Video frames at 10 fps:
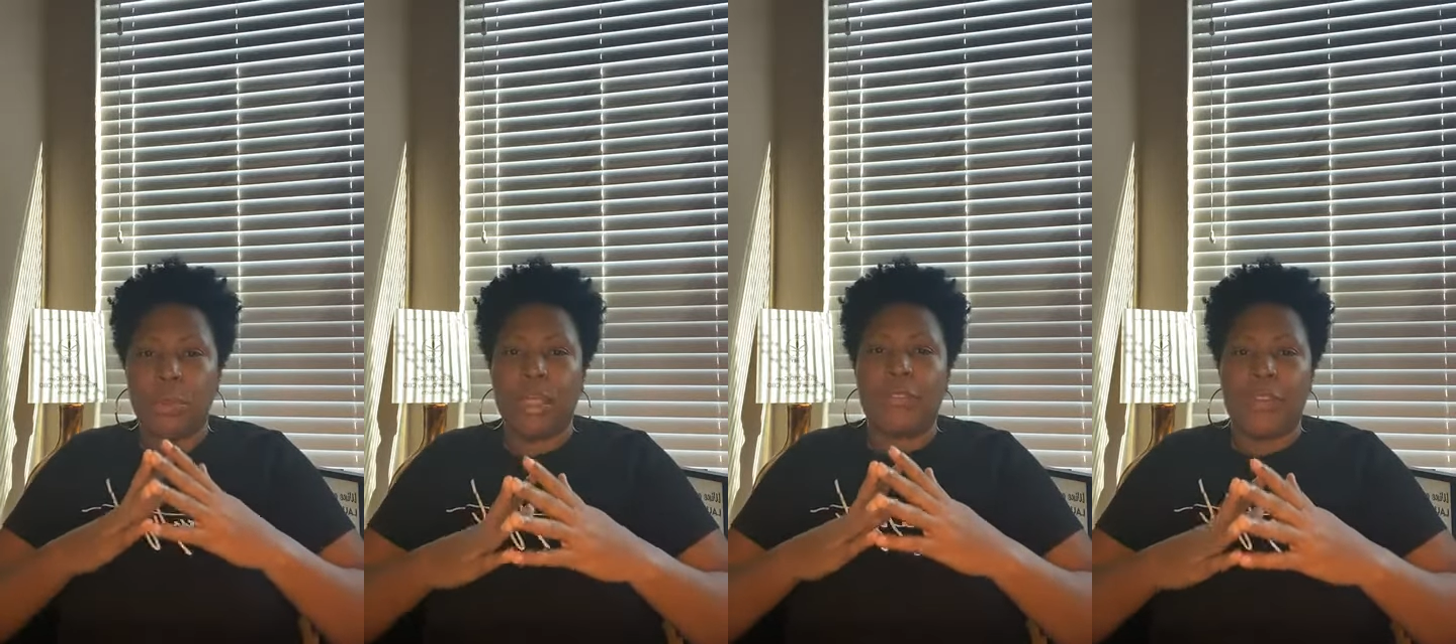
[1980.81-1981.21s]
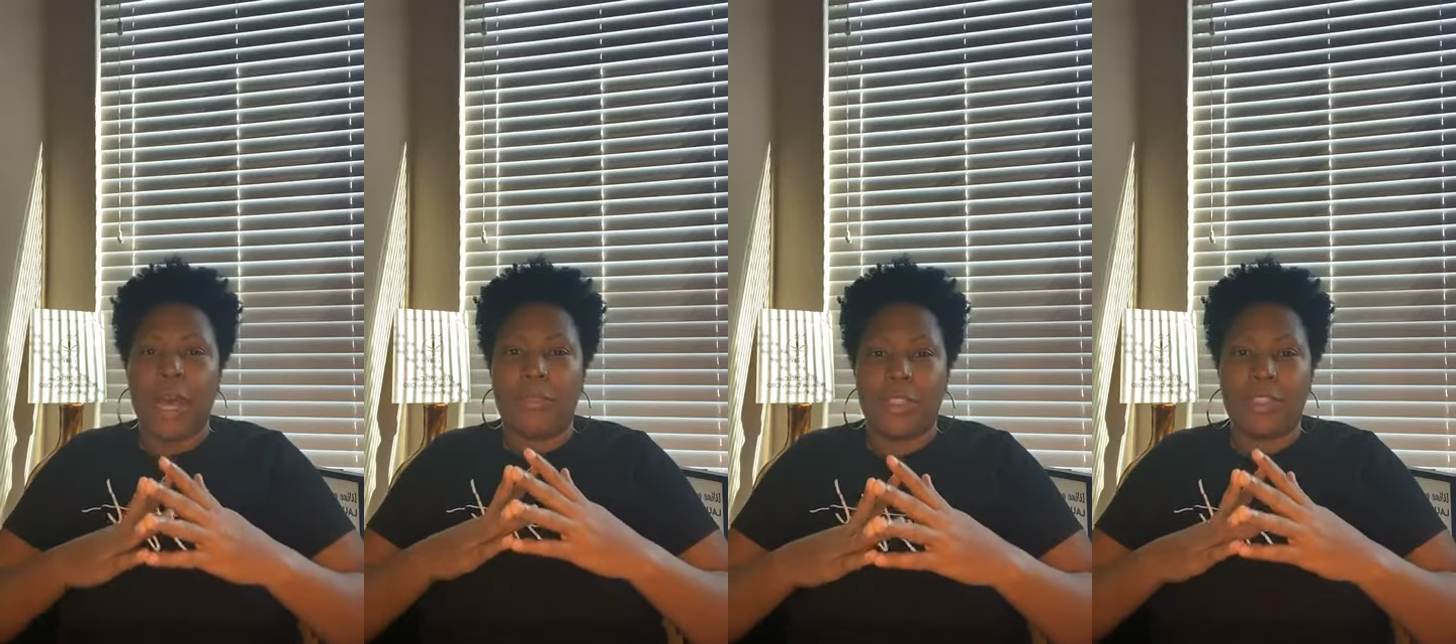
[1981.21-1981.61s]

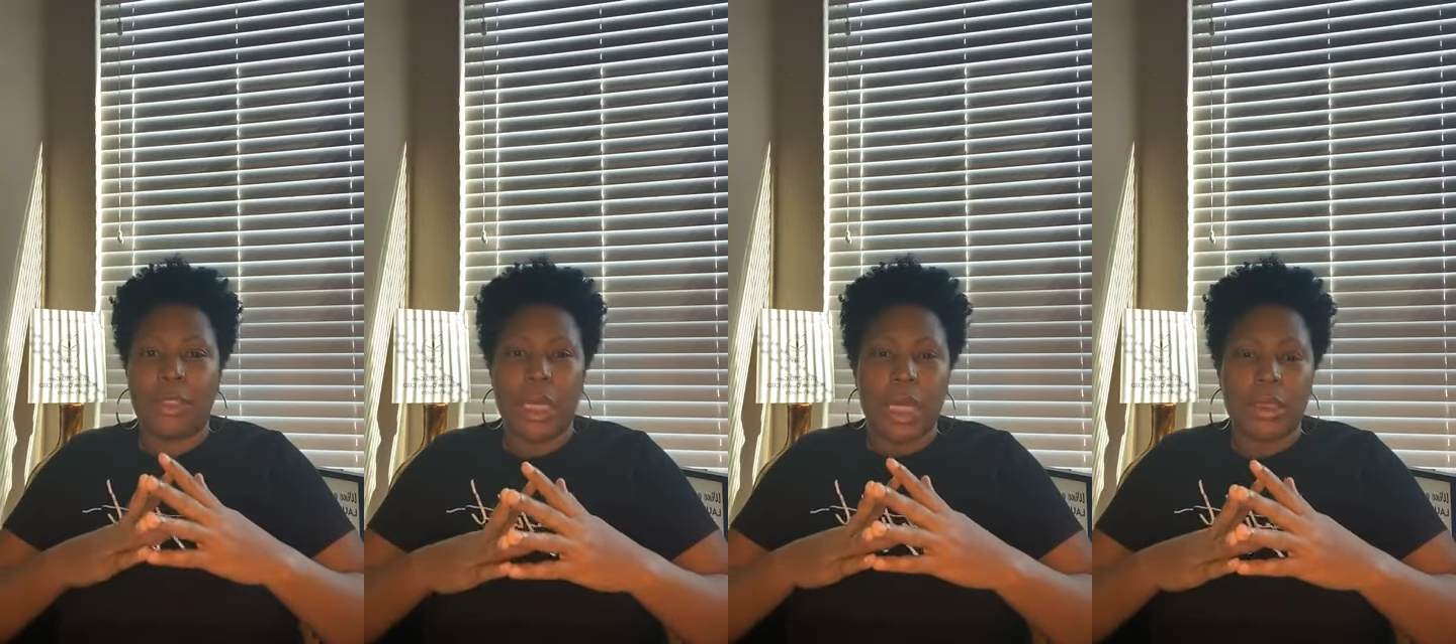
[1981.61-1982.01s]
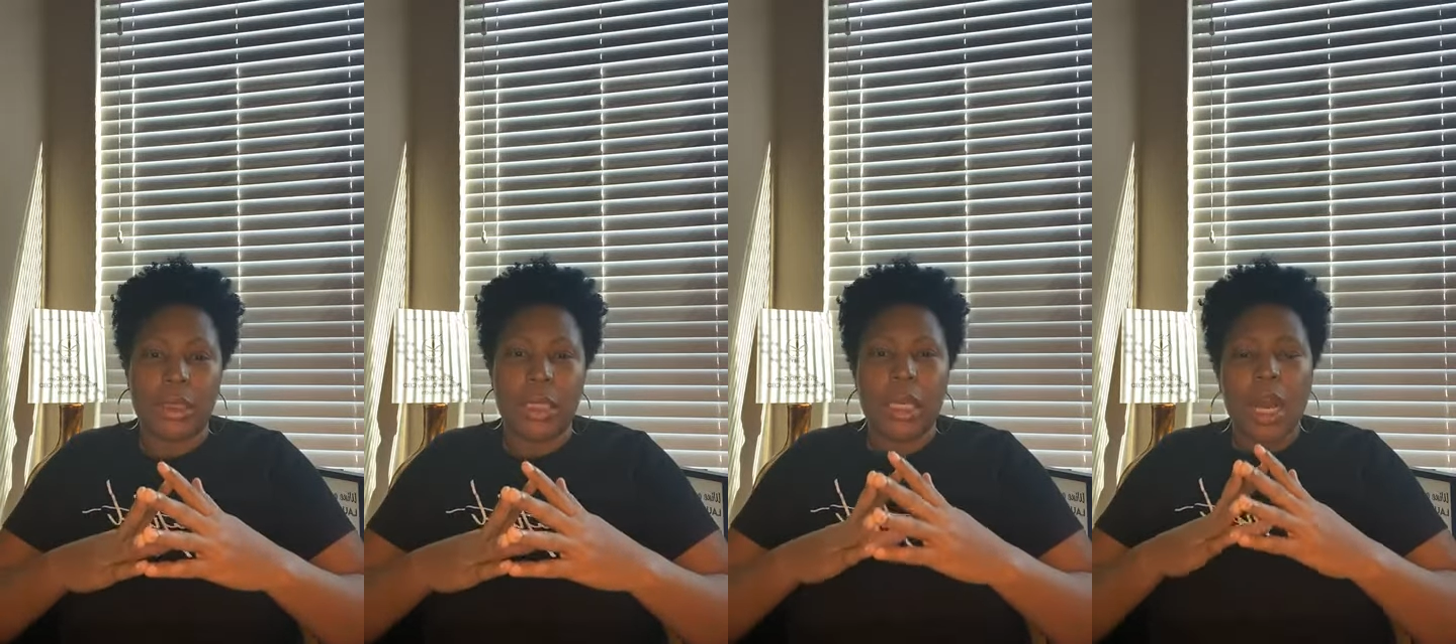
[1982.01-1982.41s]

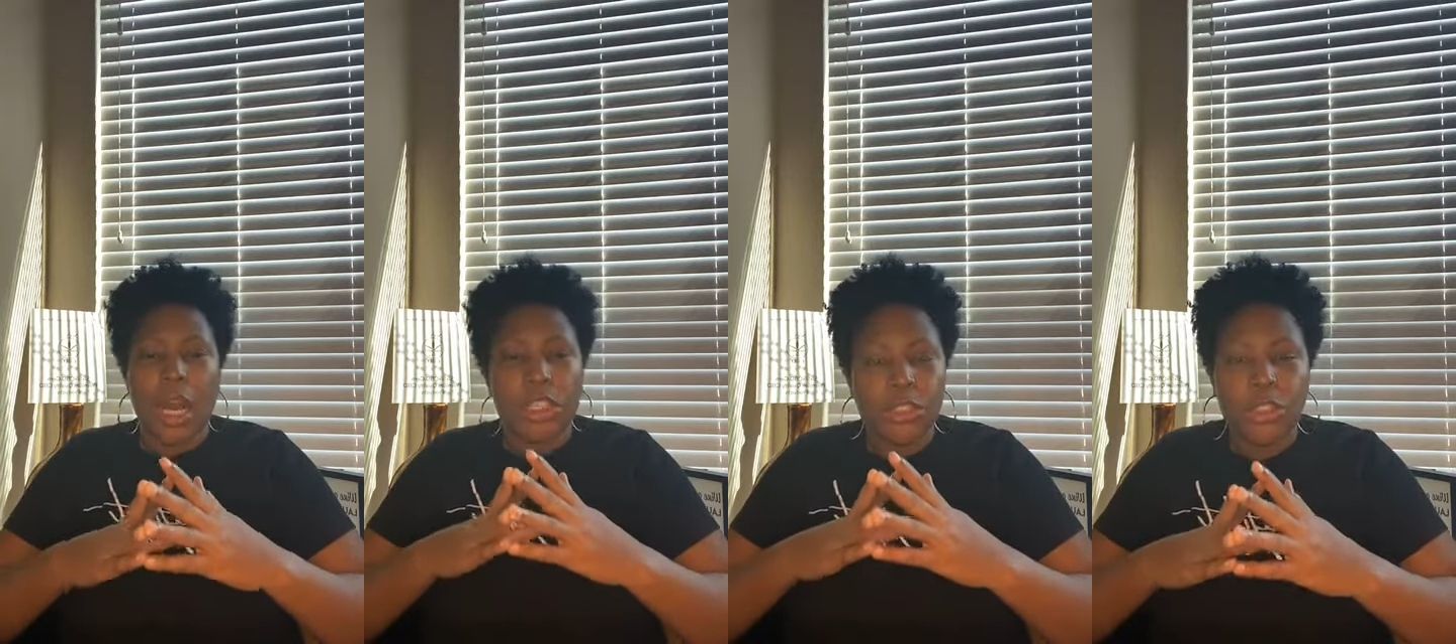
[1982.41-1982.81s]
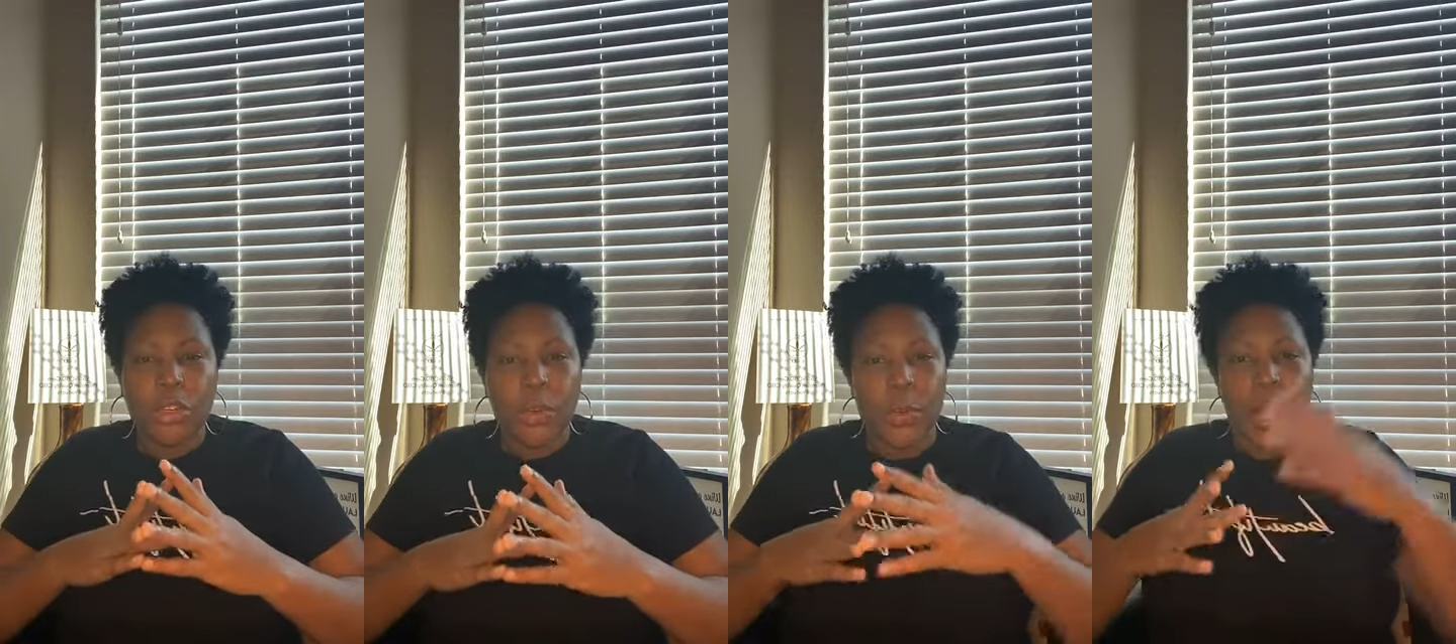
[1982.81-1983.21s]
$2,500. Are you
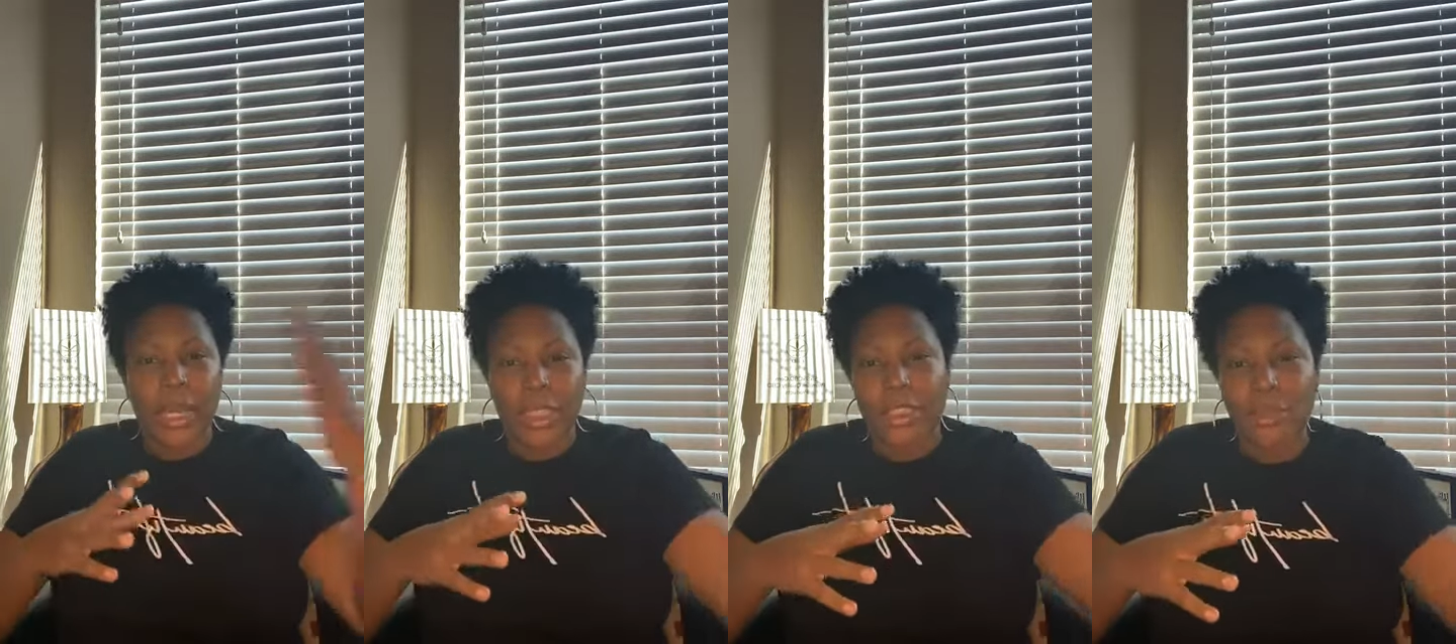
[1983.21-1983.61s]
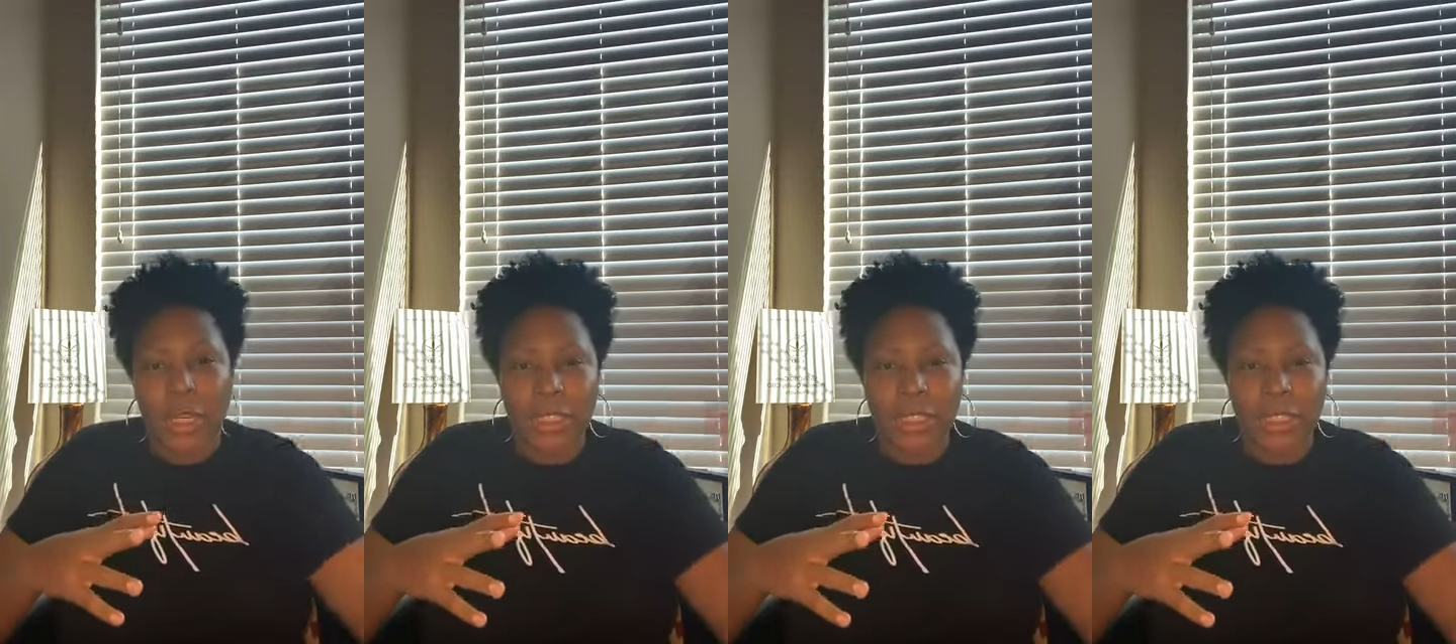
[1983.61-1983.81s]
going to cry because